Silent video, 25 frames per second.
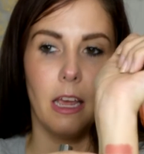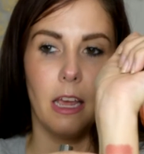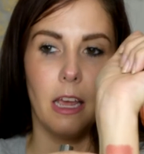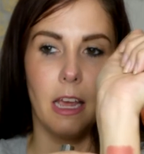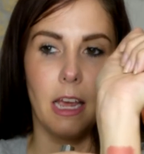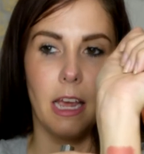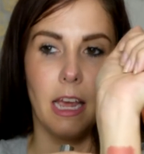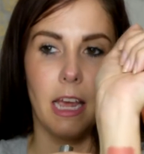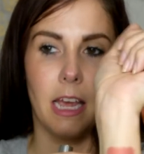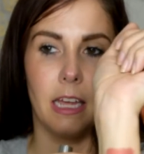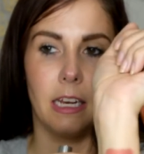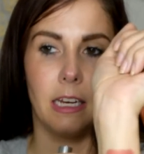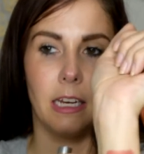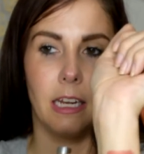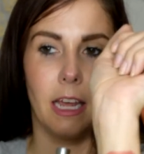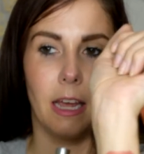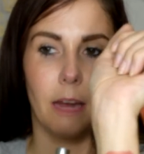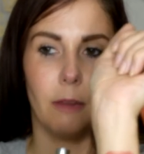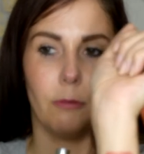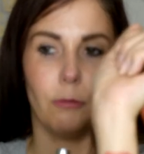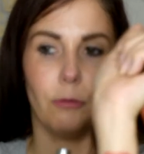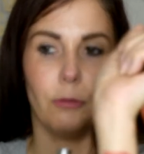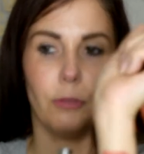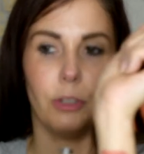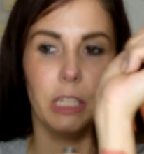and
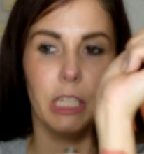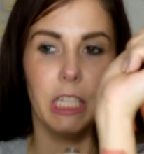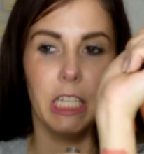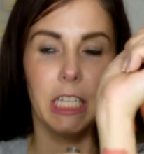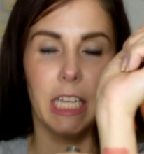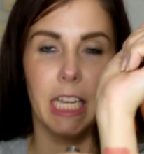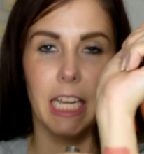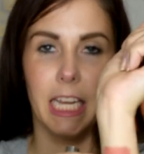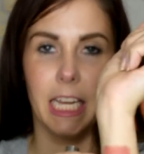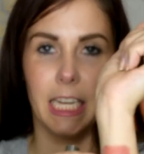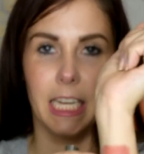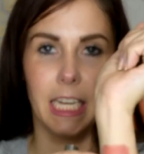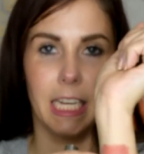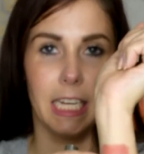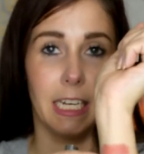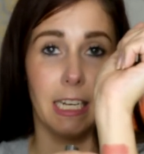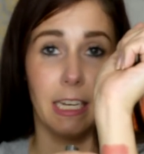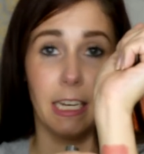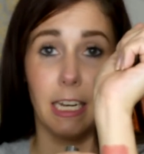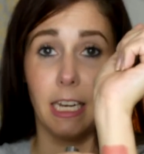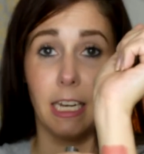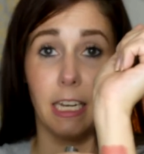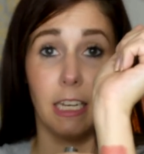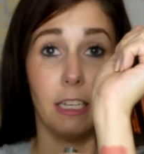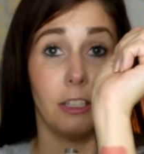I really can't get
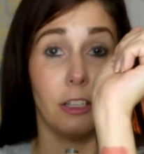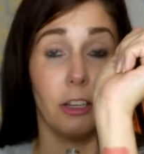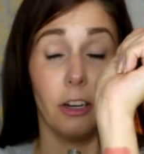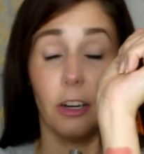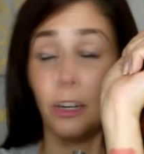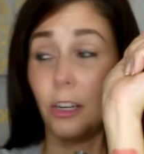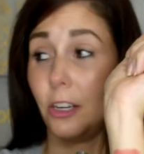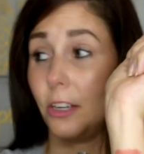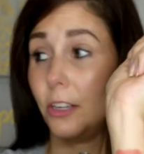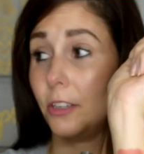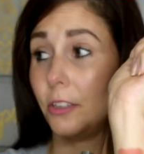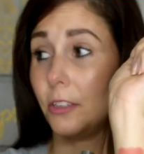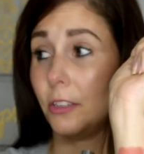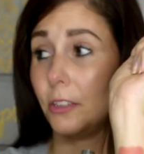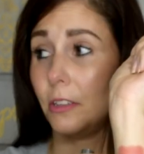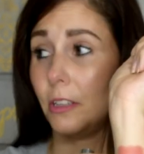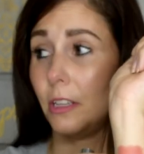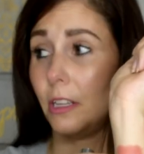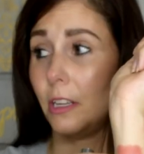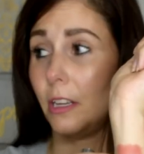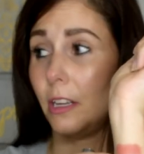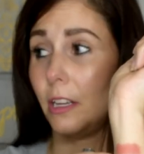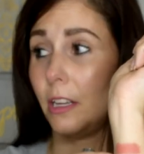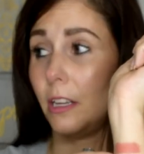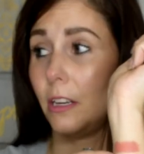it any darker
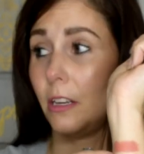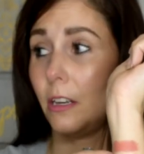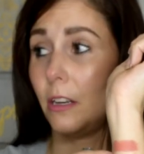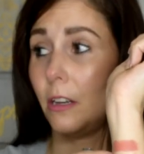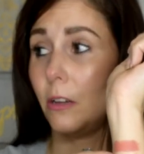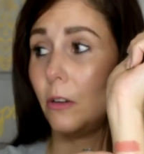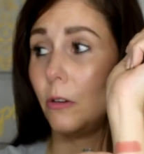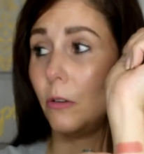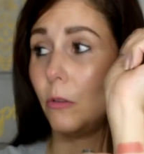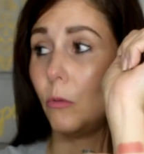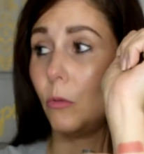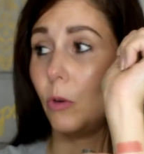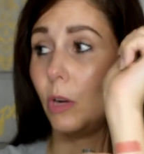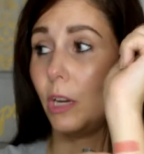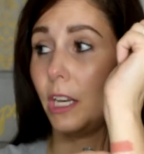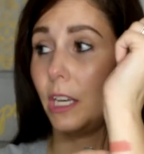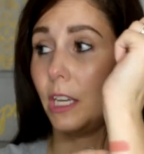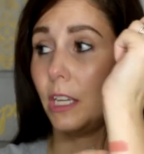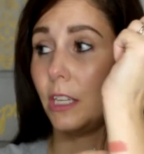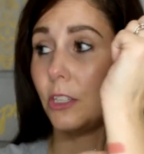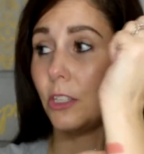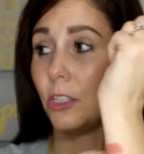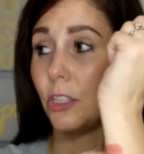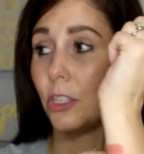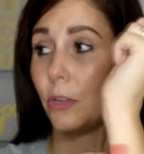than what
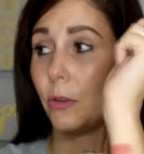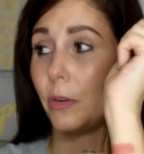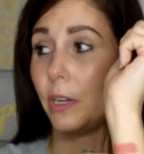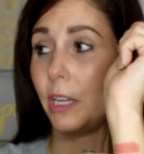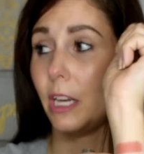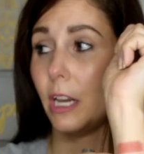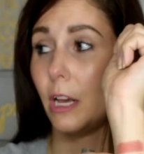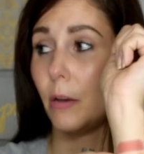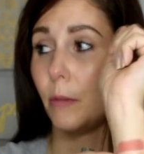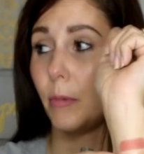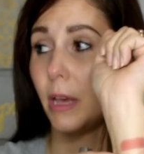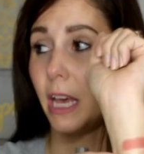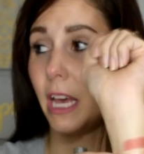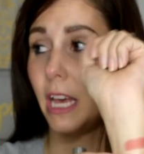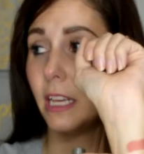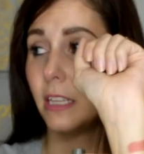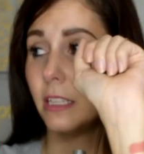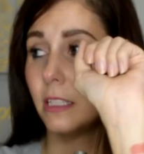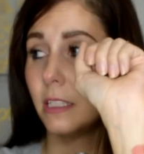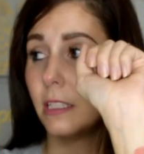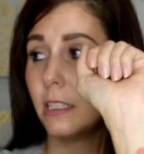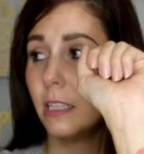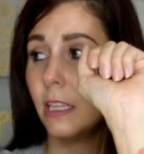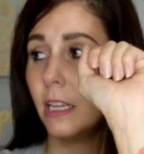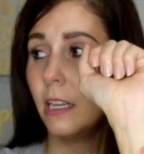it's showing up
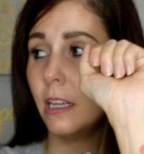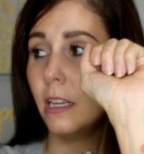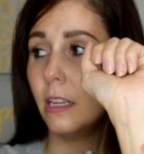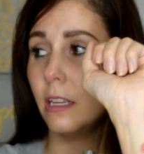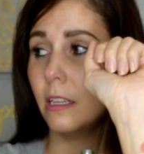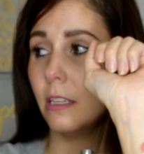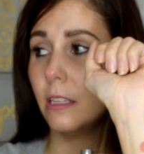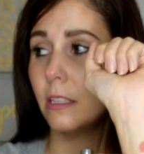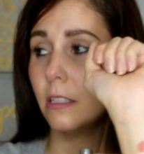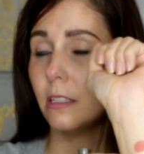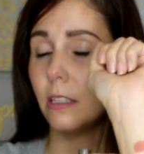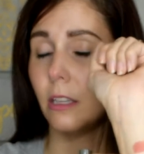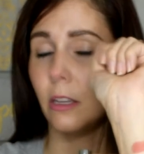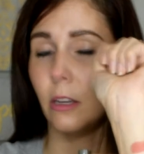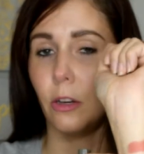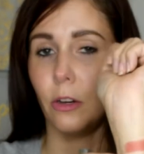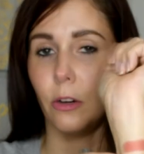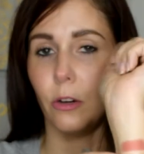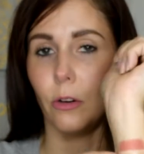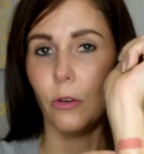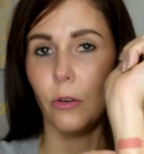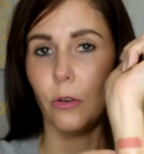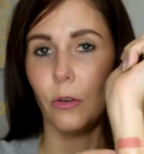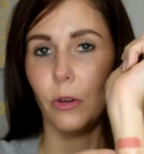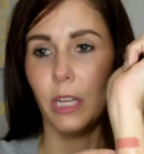as.
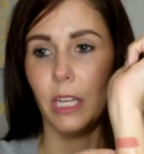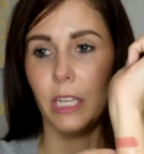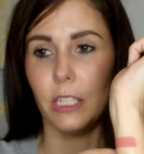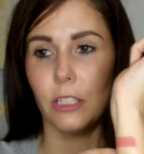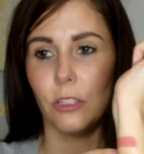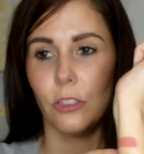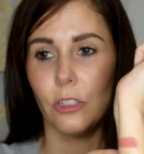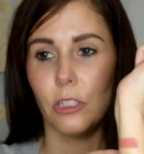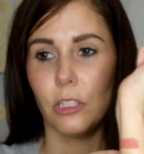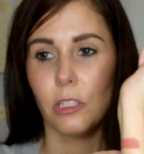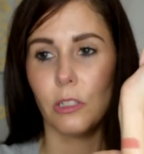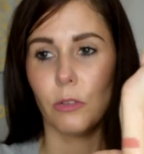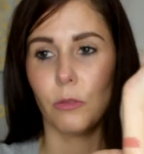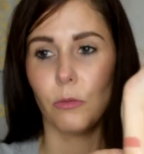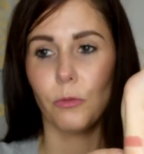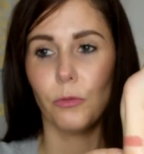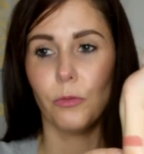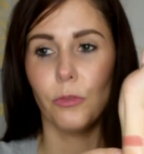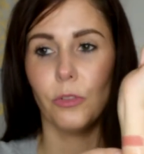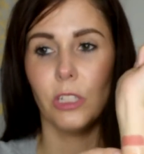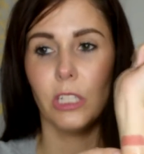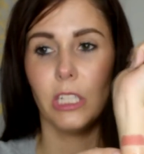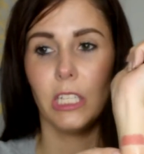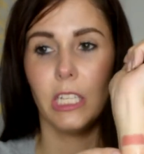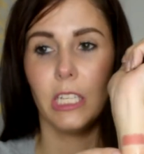So it's just a
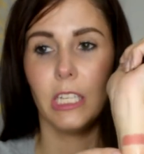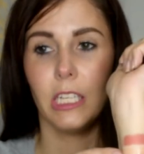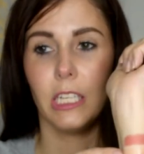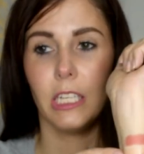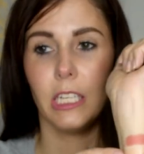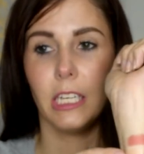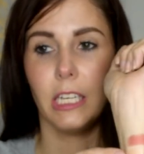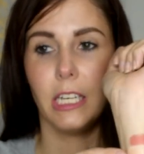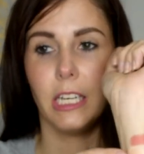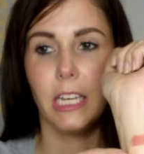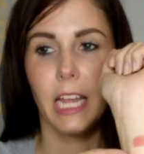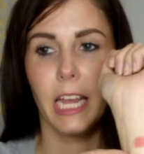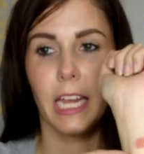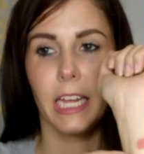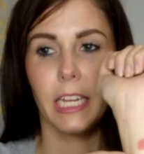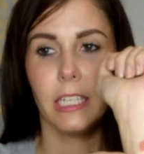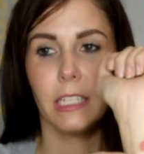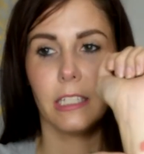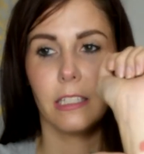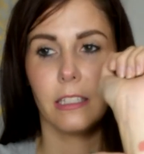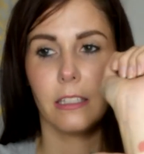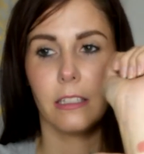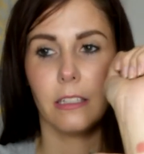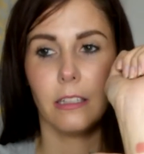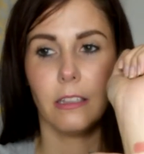really
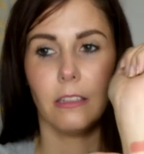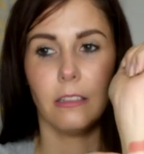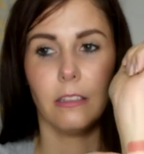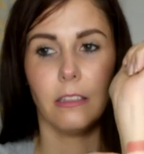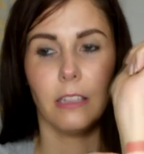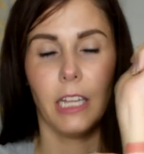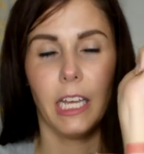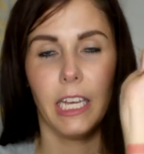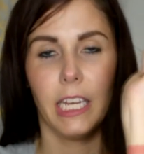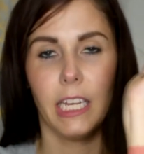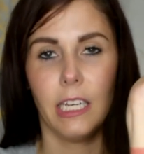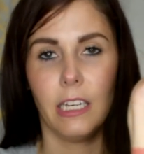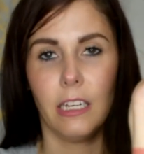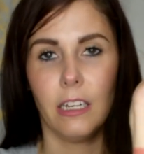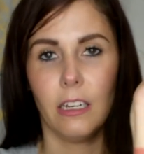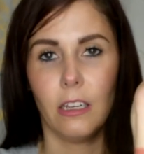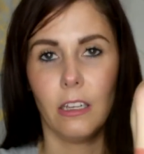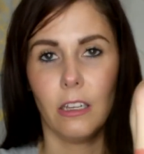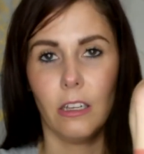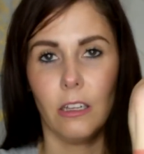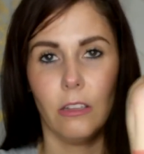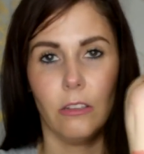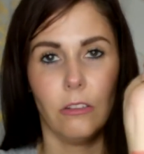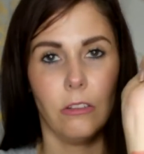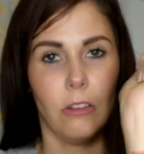nice light
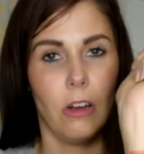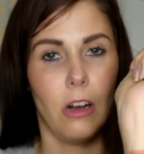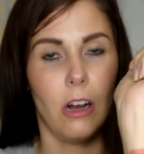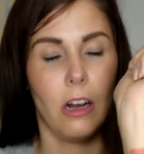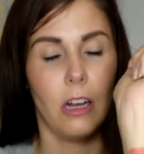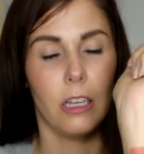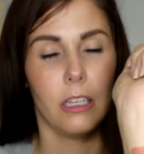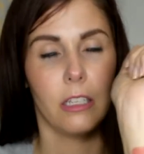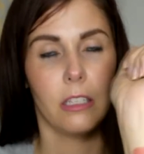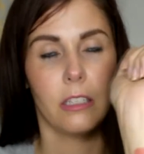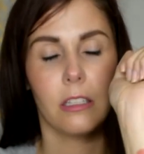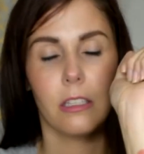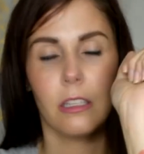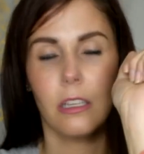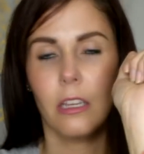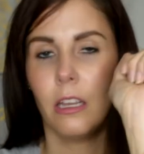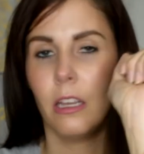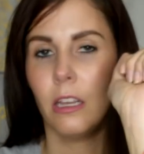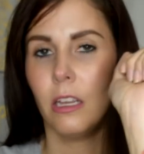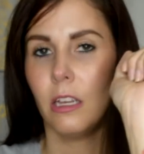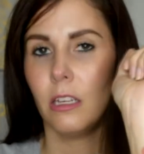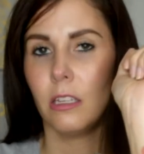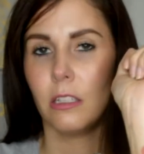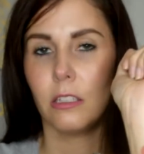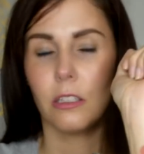gloss
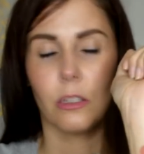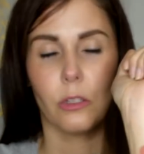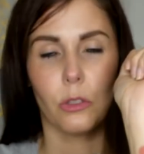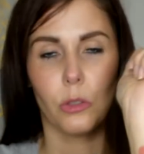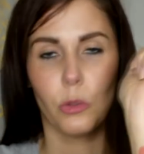to